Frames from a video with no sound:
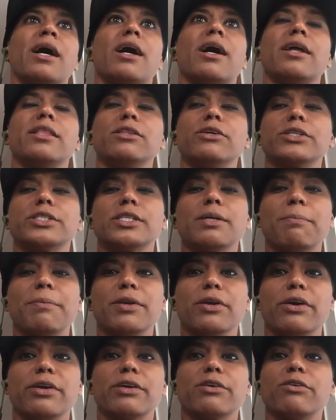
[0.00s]
I looked
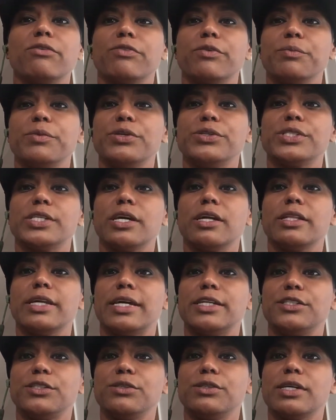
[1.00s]
up an article from
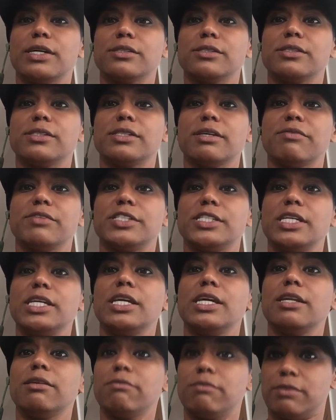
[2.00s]
UCLA
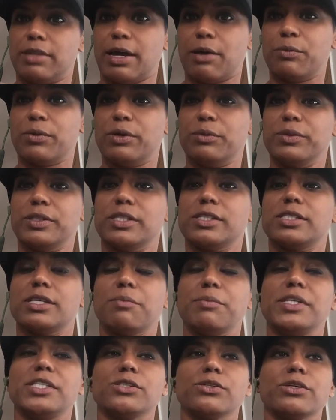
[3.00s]
2017, that one with the
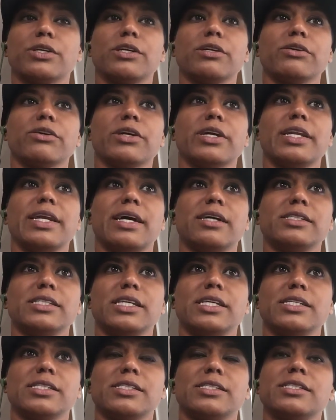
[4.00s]
semicircular canal
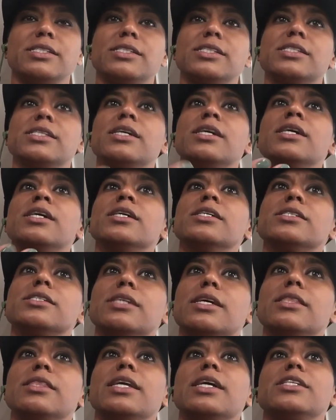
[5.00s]
dehiscence,
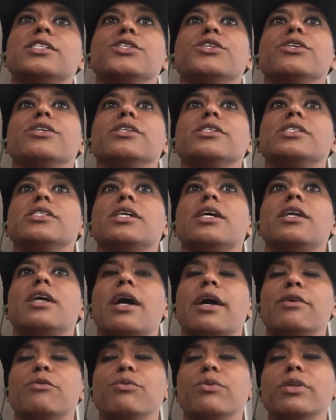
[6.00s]
sent that to her and
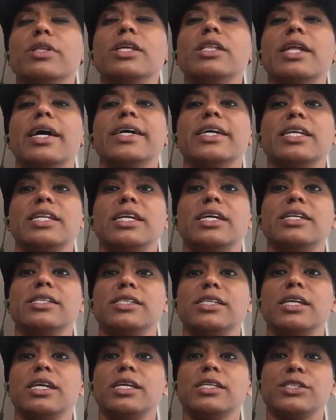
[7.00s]
said, I'd really like an
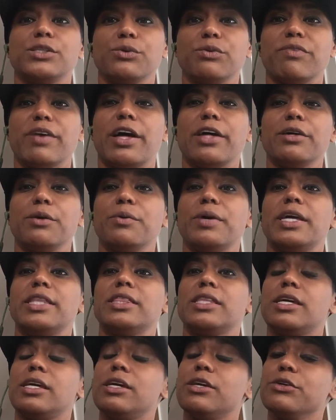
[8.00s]
ENT to
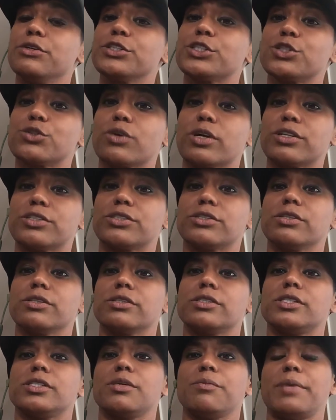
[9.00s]
evaluate the ear
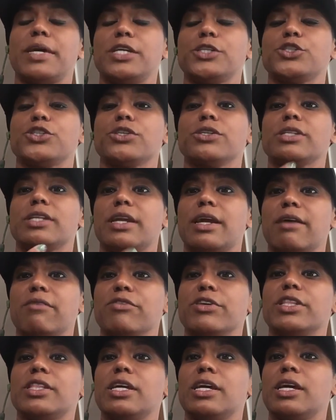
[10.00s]
structures to make sure that
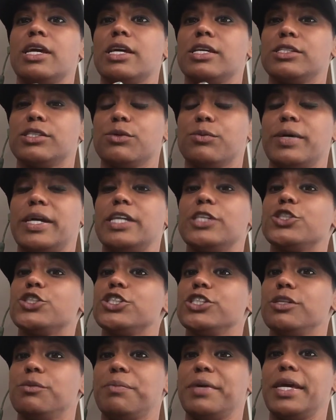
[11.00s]
everything is the way it
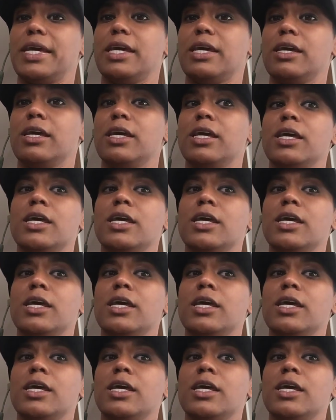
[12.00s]
should be.